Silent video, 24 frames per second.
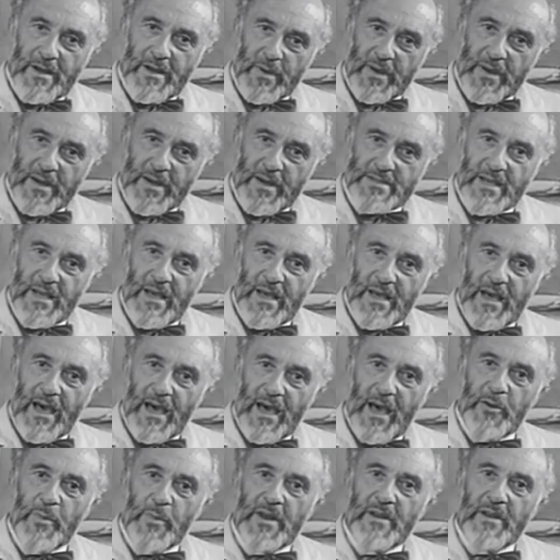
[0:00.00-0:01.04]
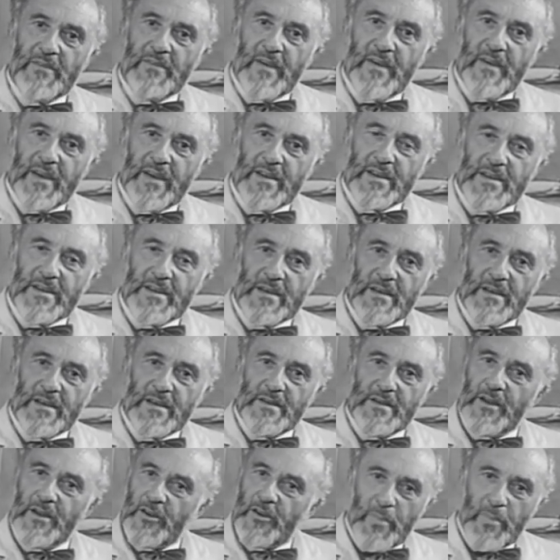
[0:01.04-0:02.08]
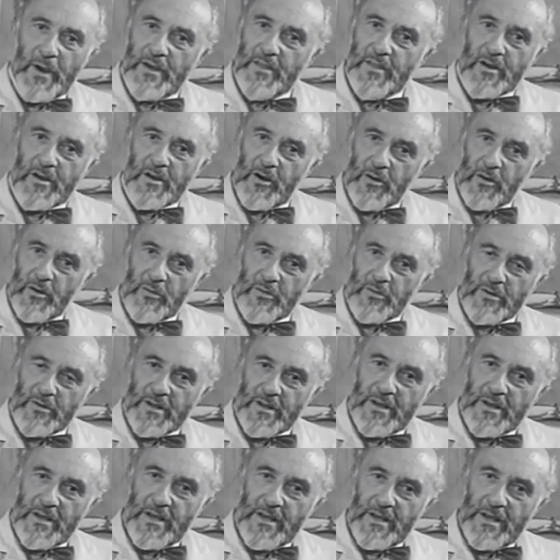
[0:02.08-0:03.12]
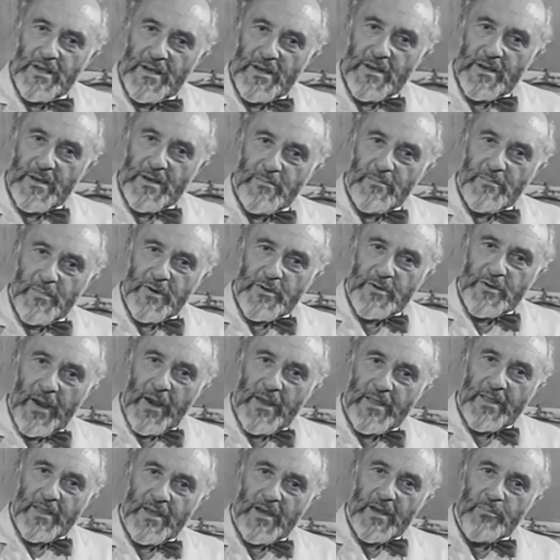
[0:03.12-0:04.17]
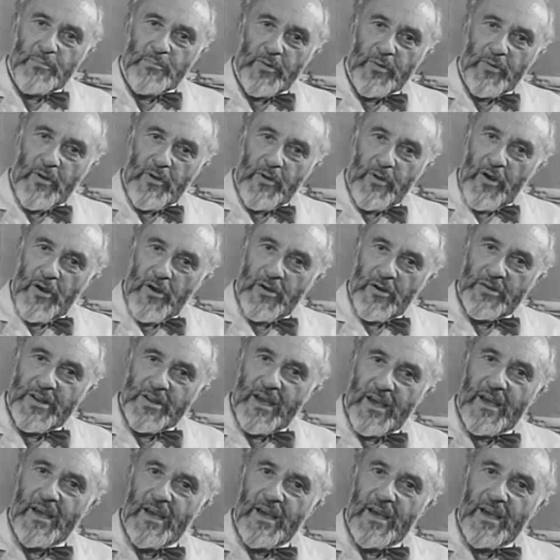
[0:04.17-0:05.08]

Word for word: pigs had been affected not by the cold, but by their prolonged